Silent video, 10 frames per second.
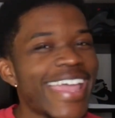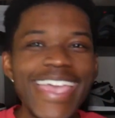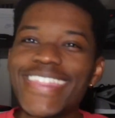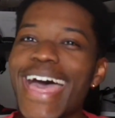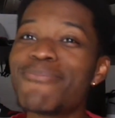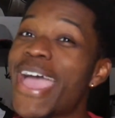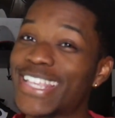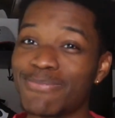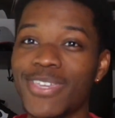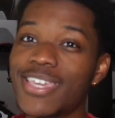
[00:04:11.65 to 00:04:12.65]
And that
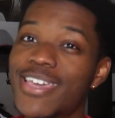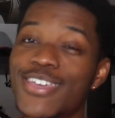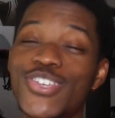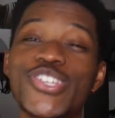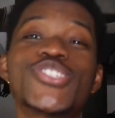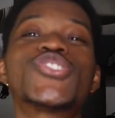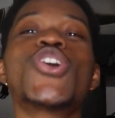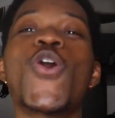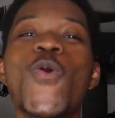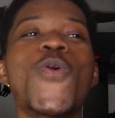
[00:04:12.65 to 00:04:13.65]
makes me
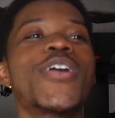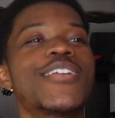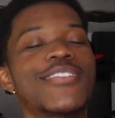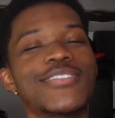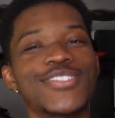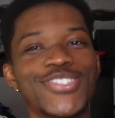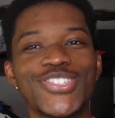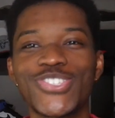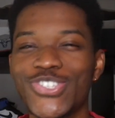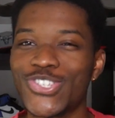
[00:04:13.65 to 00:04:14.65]
so,
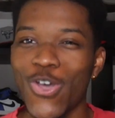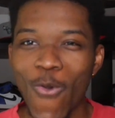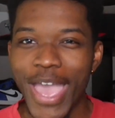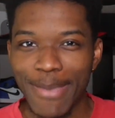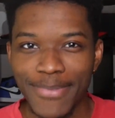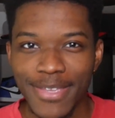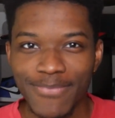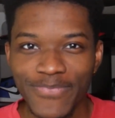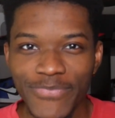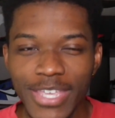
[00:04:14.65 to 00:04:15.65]
so happy.
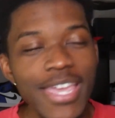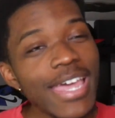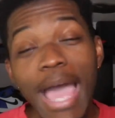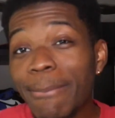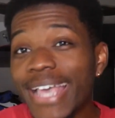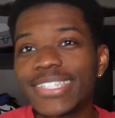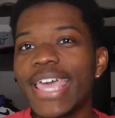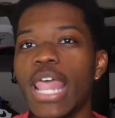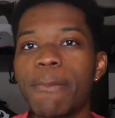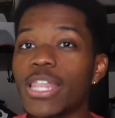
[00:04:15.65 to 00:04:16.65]
I'm not
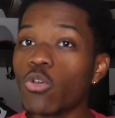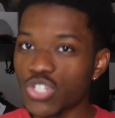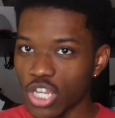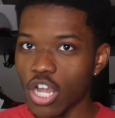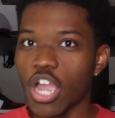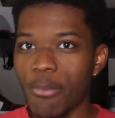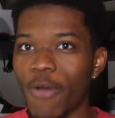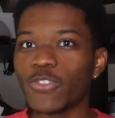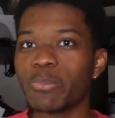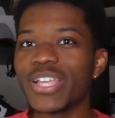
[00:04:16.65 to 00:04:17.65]
saying that Melo should come
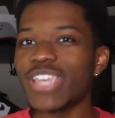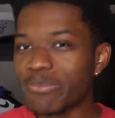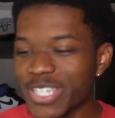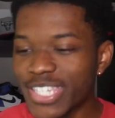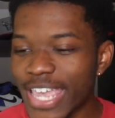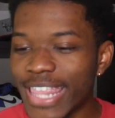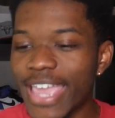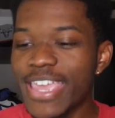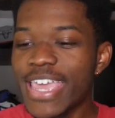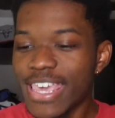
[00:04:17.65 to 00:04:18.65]
off the bench. I'm just saying
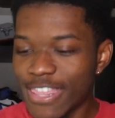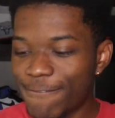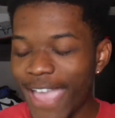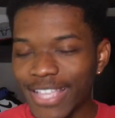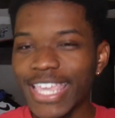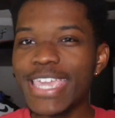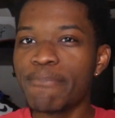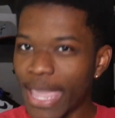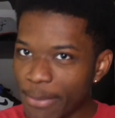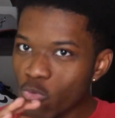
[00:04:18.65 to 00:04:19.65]
that the fact that he
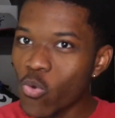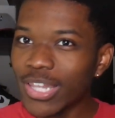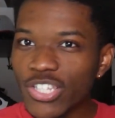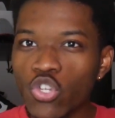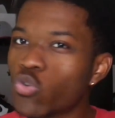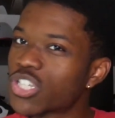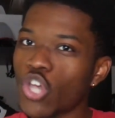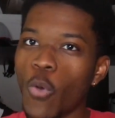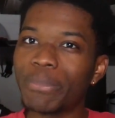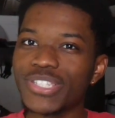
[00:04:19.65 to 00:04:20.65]
may be willing to
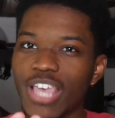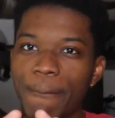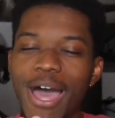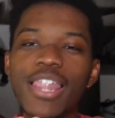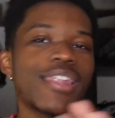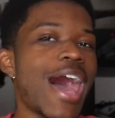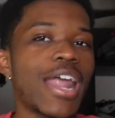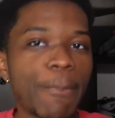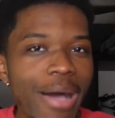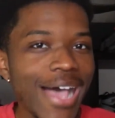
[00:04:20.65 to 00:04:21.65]
just opens up a
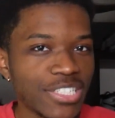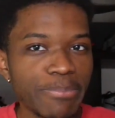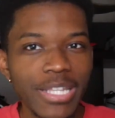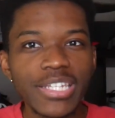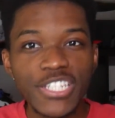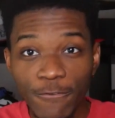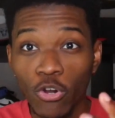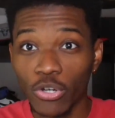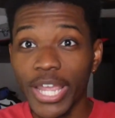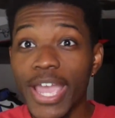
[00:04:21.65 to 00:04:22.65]
lot of possibilities
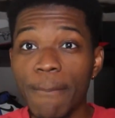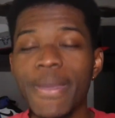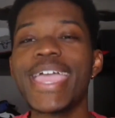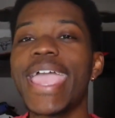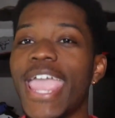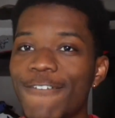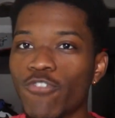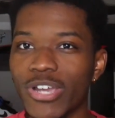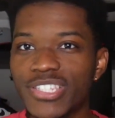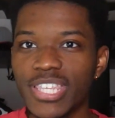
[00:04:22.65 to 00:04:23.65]
for him and
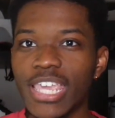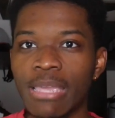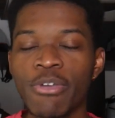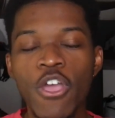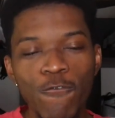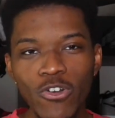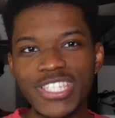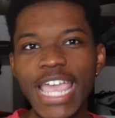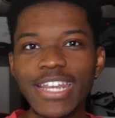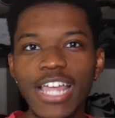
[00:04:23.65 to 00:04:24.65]
for his team. For a
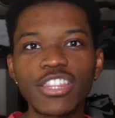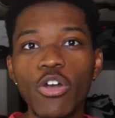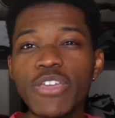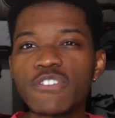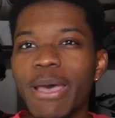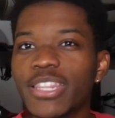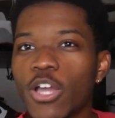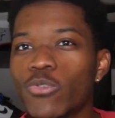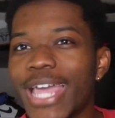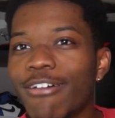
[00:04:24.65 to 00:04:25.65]
second, I thought he was about to
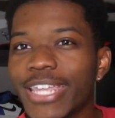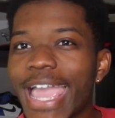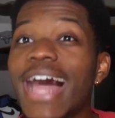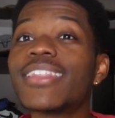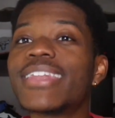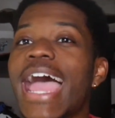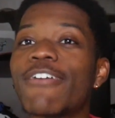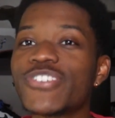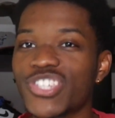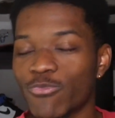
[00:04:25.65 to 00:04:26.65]
go down the Allen
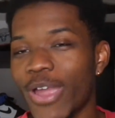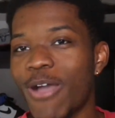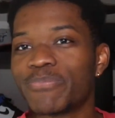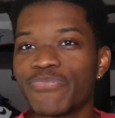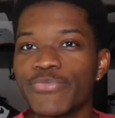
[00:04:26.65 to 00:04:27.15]
Iverson route.